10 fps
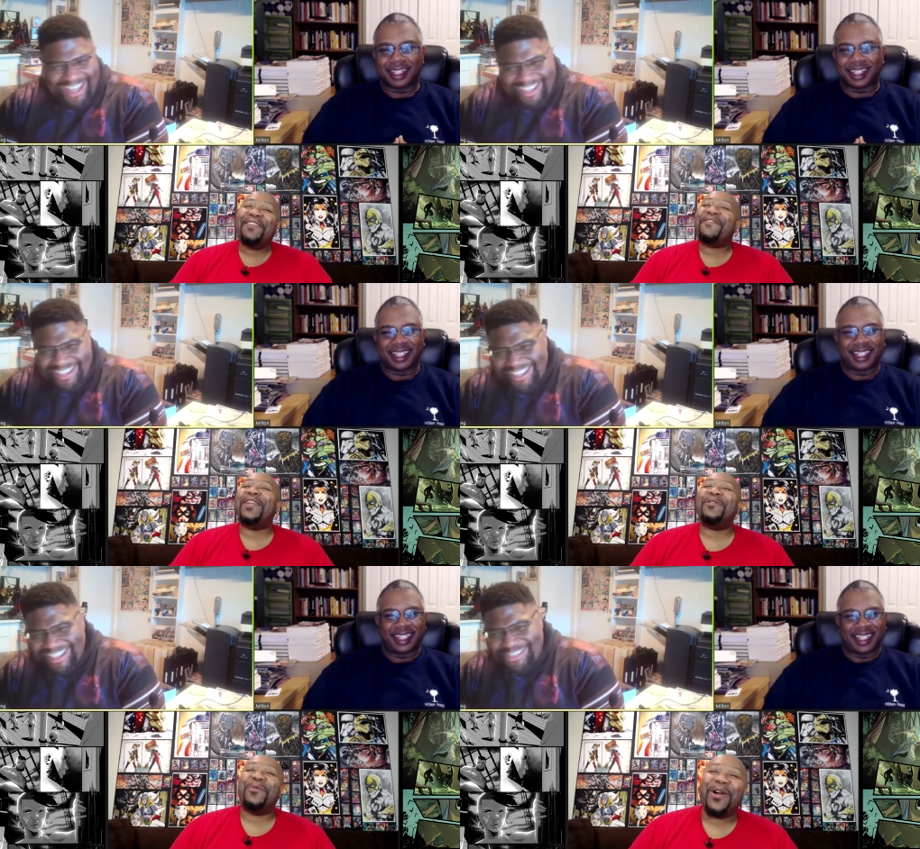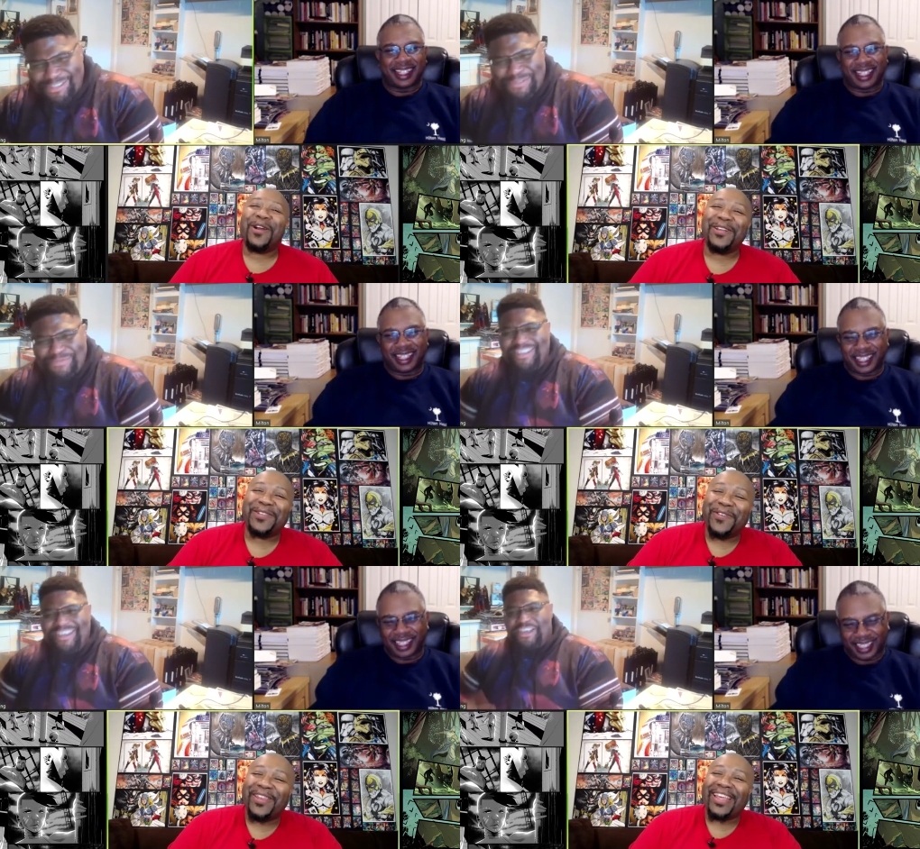Speaker 1: final words
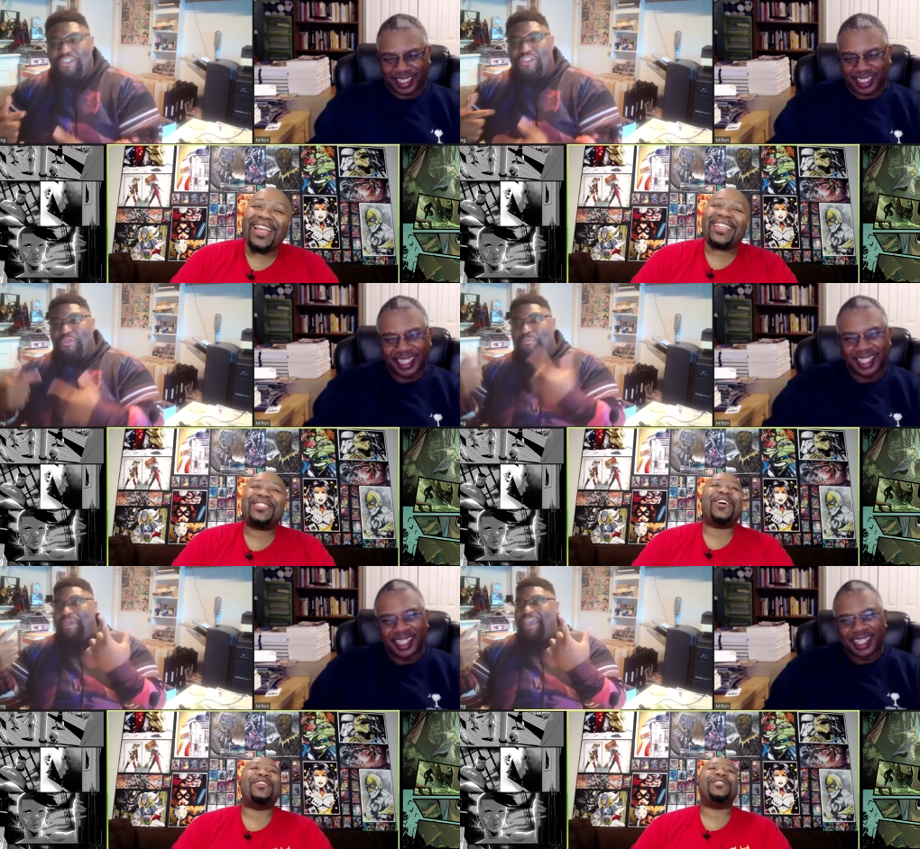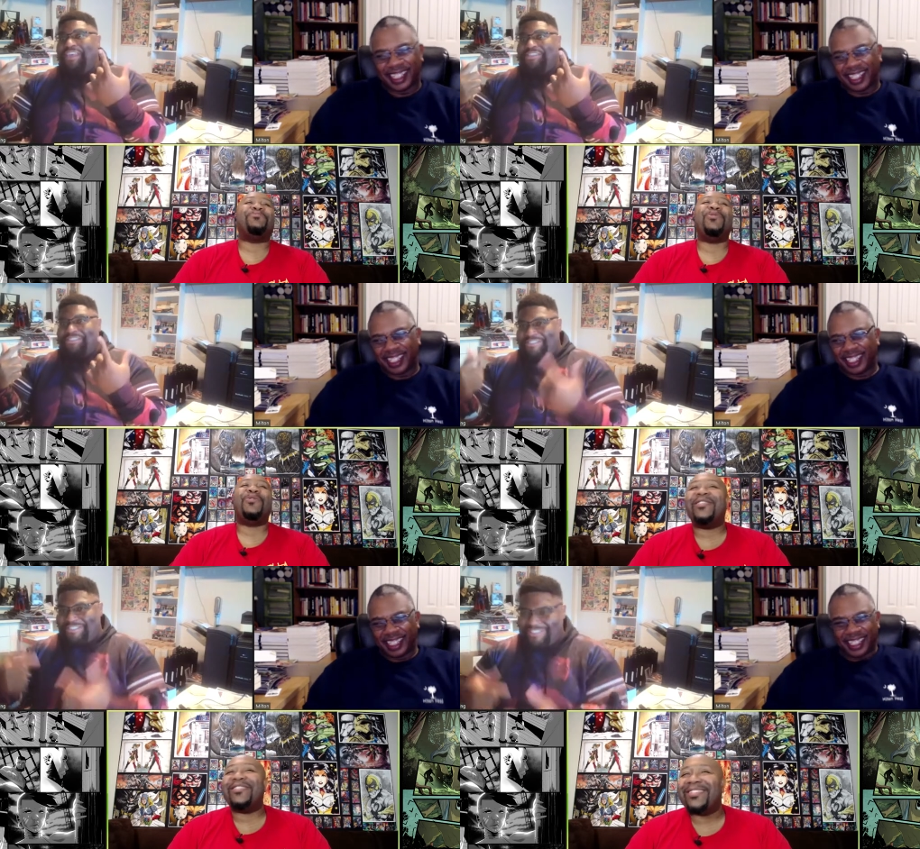for the Kickstarter
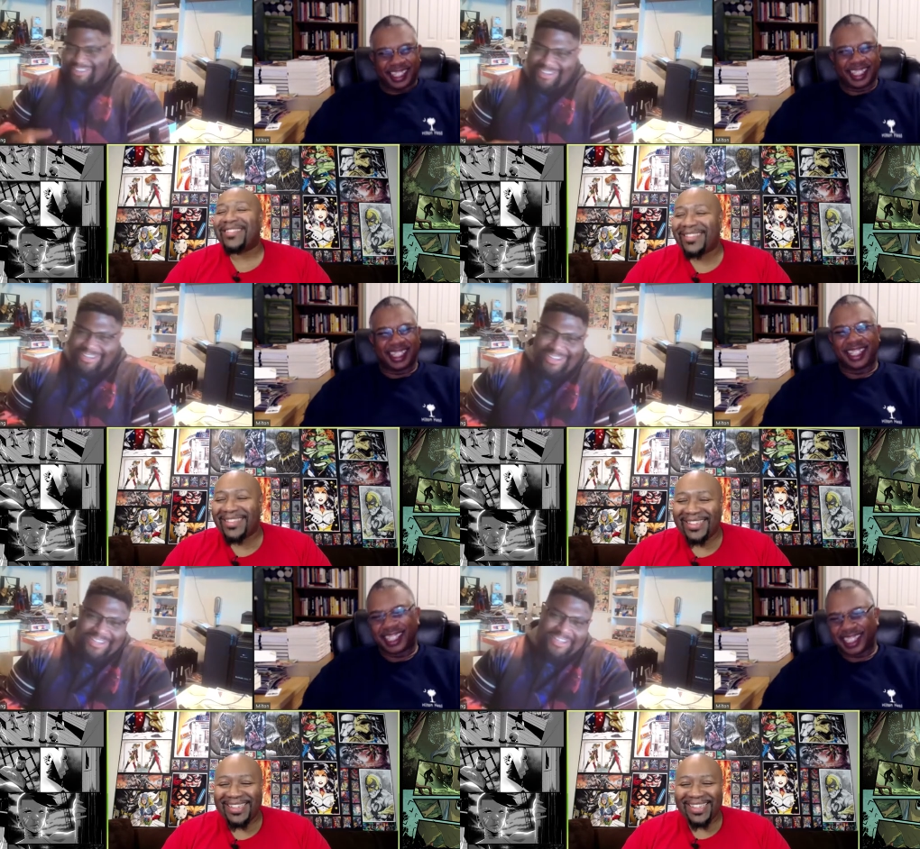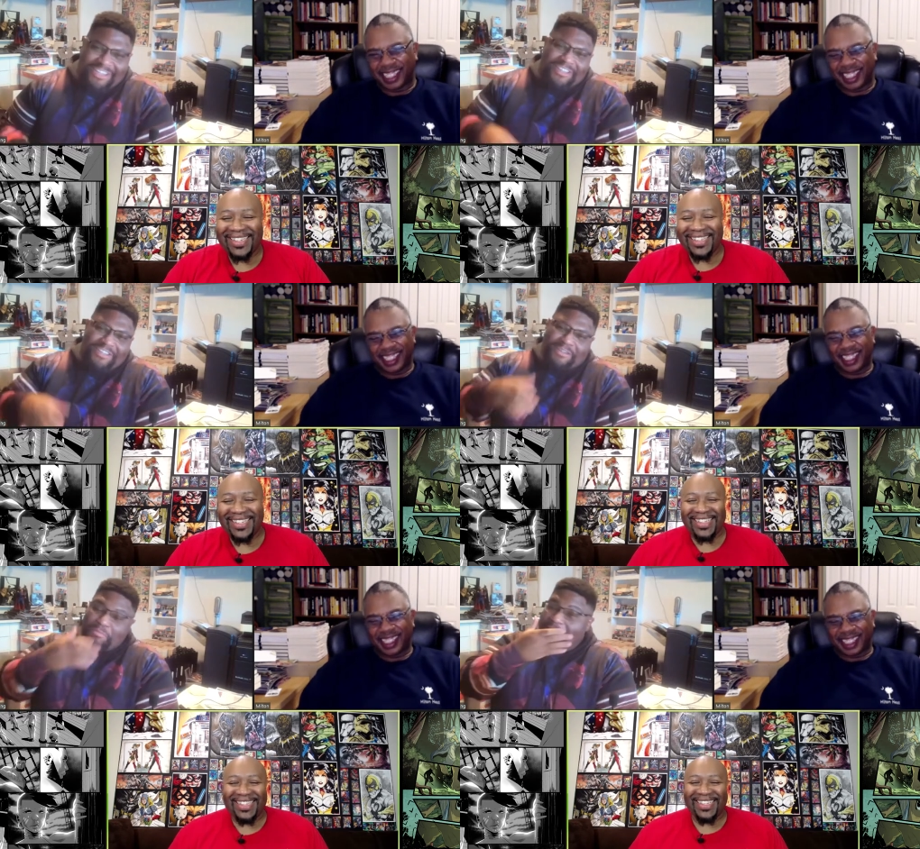supporters?
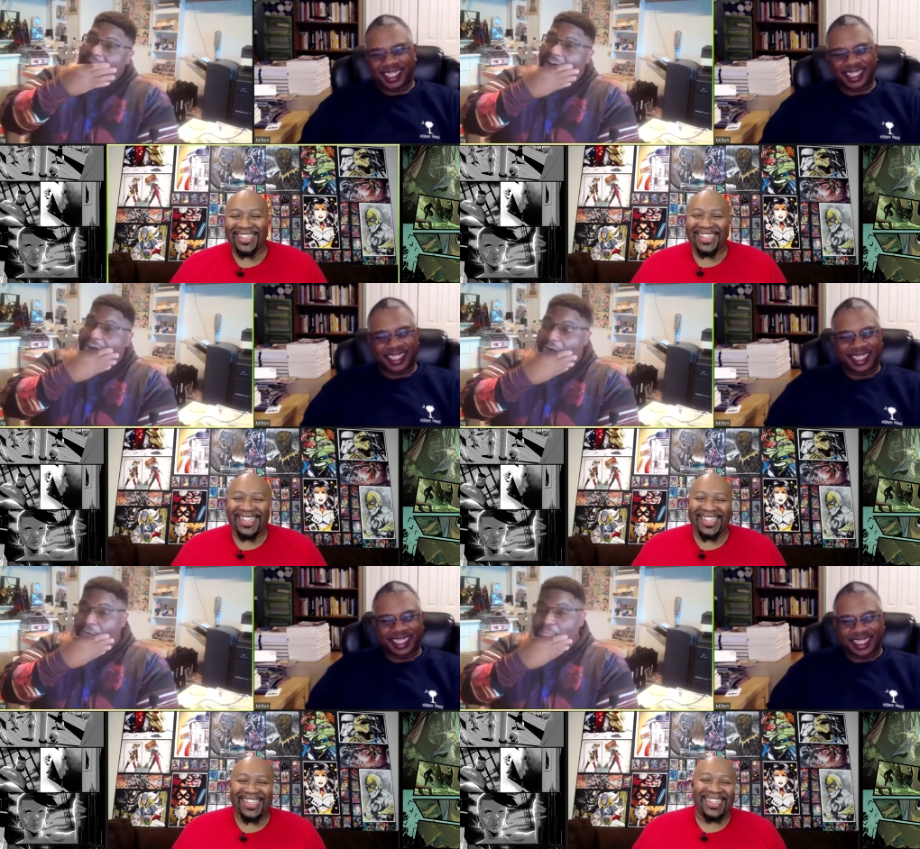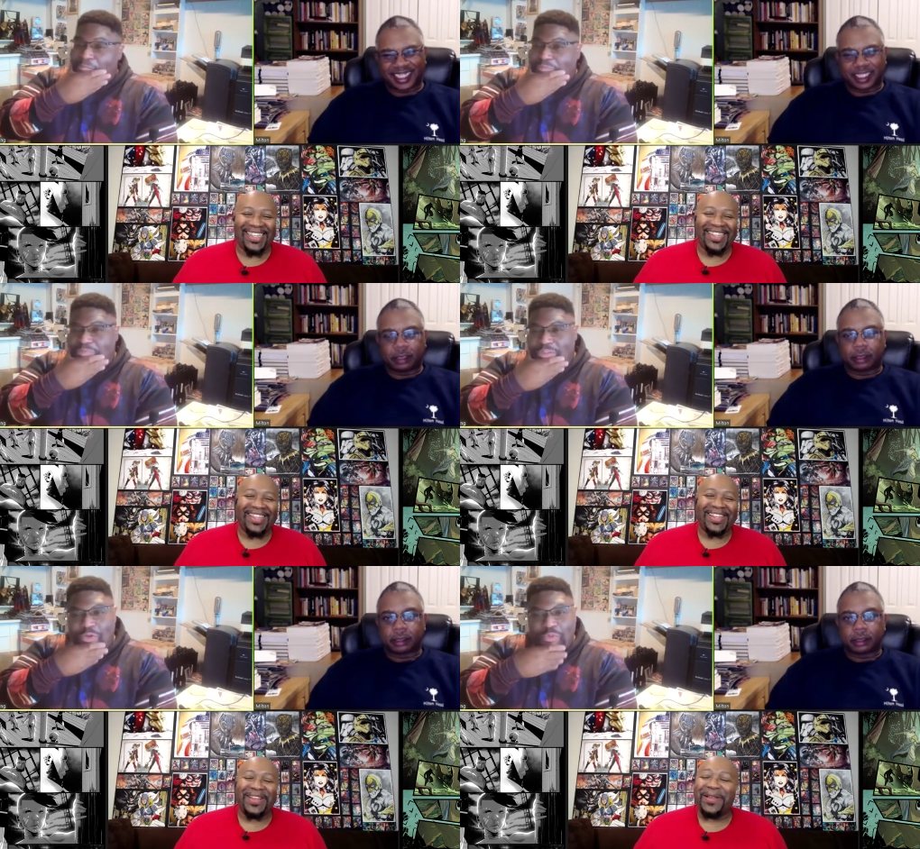
Speaker 2: Nah, um,
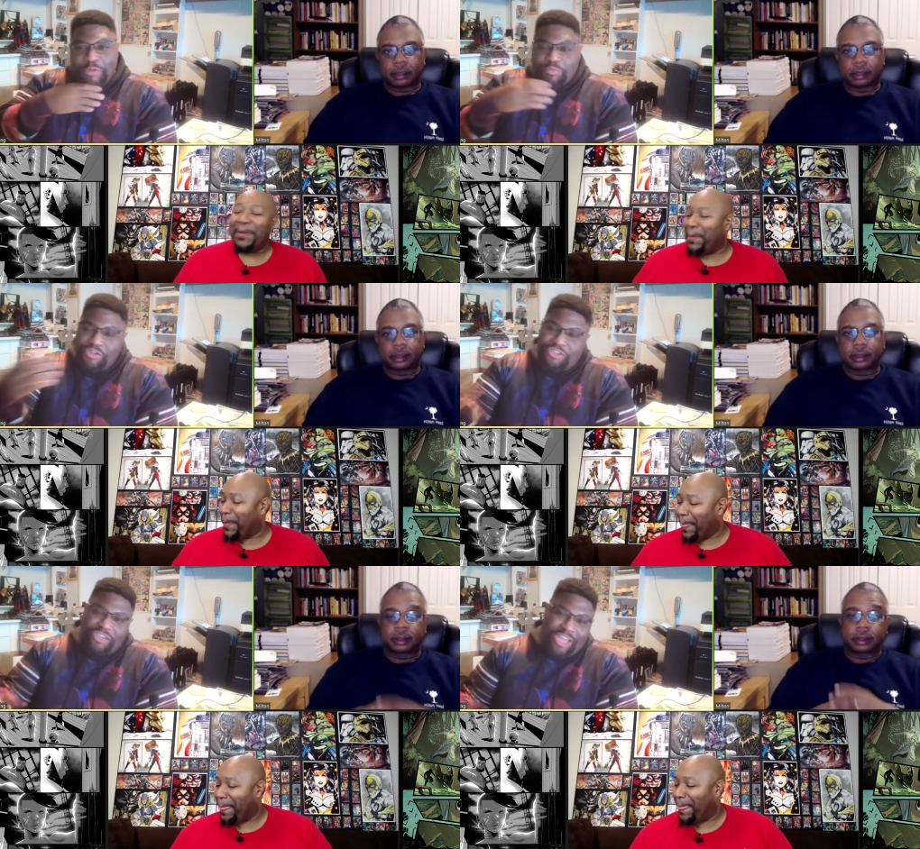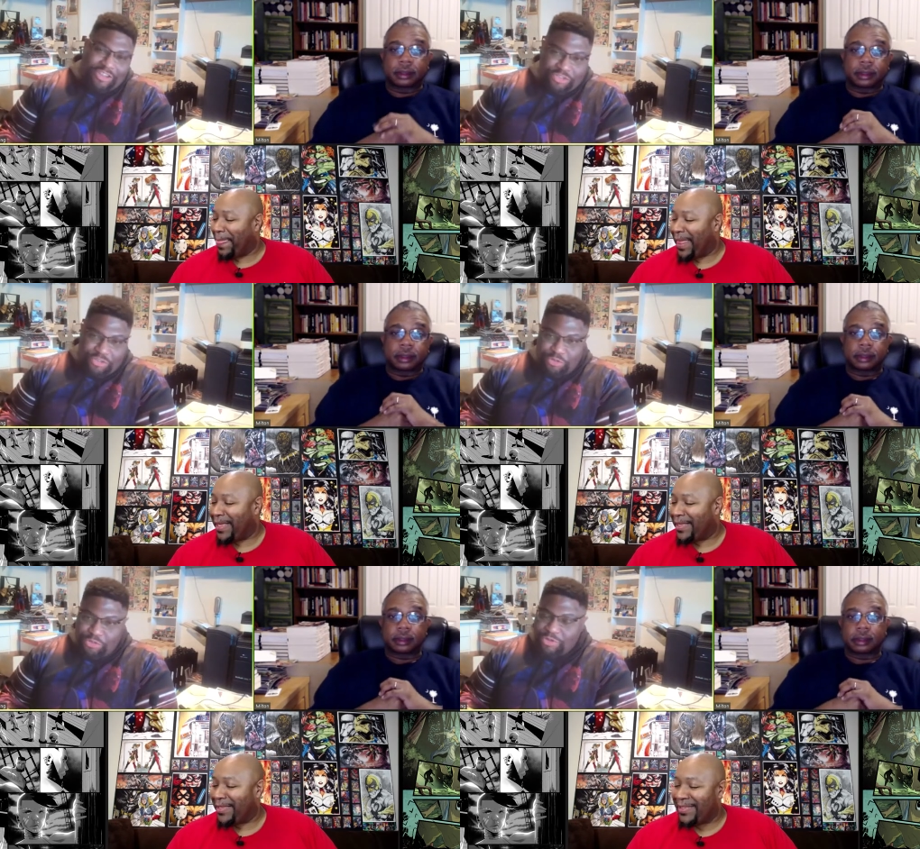we appreciate
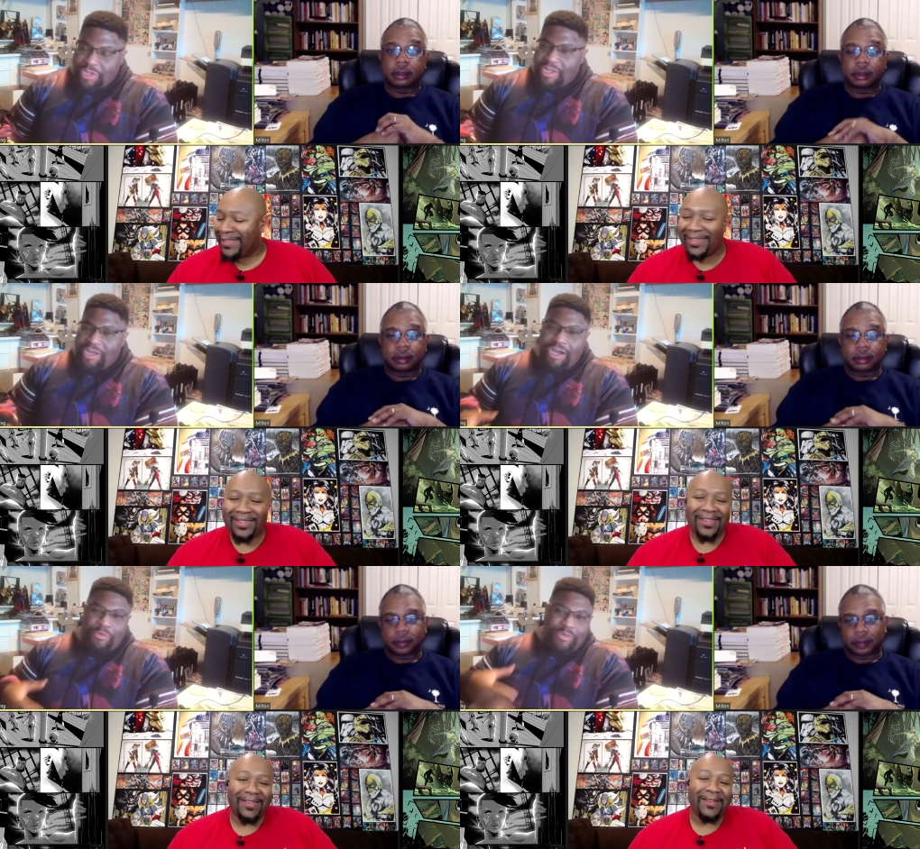you. Uh, we